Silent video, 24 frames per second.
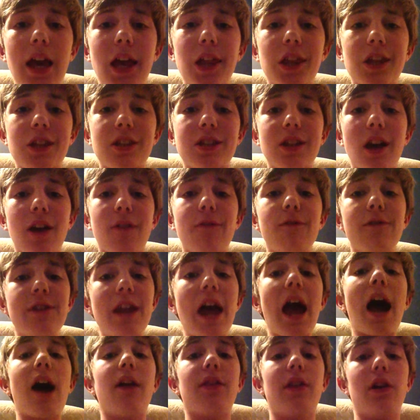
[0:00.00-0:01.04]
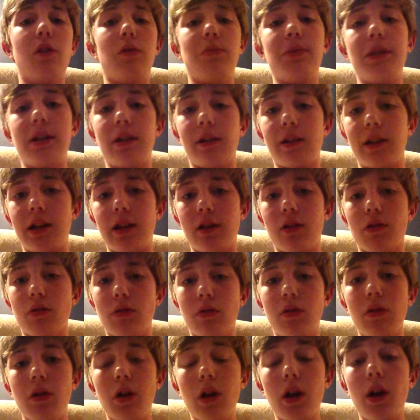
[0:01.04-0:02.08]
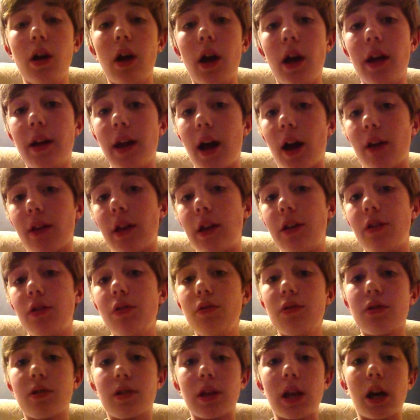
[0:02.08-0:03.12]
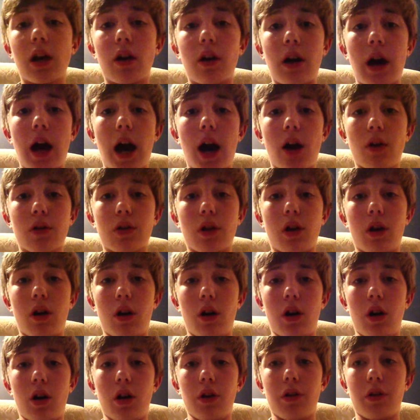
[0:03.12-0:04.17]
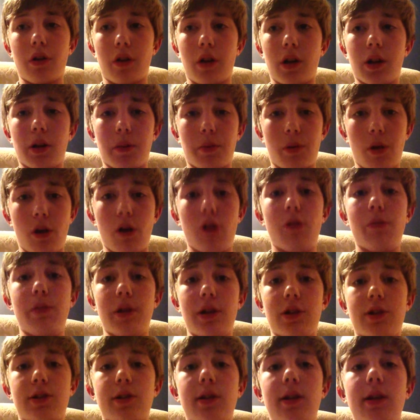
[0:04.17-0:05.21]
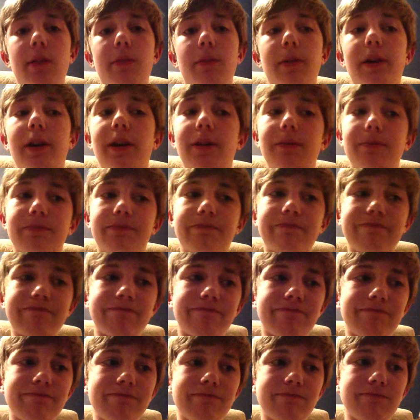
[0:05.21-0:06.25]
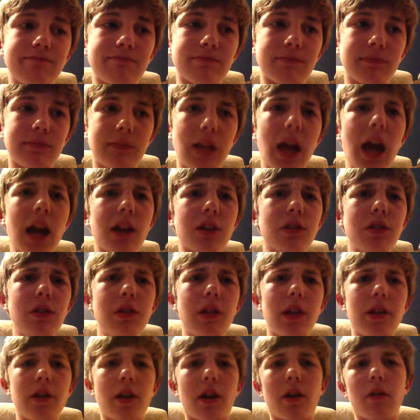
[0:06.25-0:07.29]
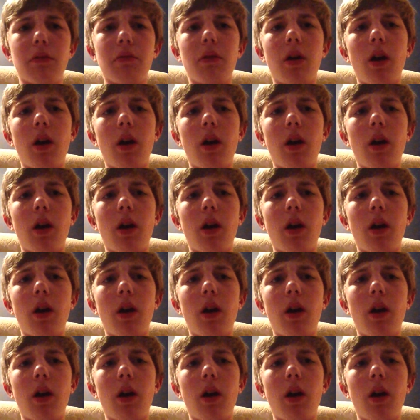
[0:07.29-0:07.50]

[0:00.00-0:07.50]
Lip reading: stuff now that would be illegal. Now, they do sell alcohol during the Prohibition, but actually they don't.